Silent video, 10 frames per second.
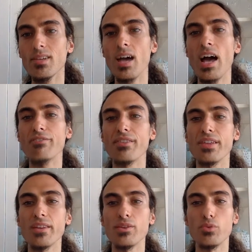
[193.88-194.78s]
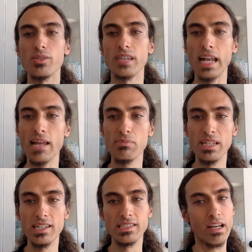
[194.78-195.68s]
after that, there was the clan
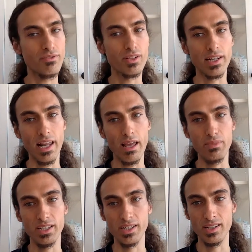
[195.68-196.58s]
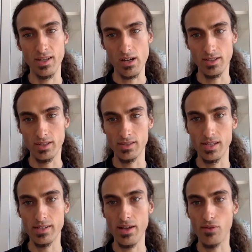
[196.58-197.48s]
meeting, and after the clan meeting, I
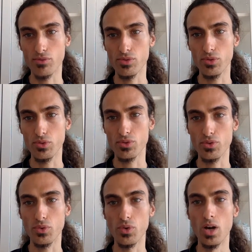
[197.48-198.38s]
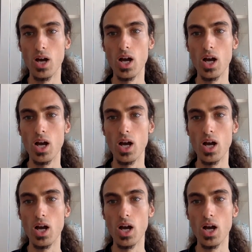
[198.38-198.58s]
sat down to also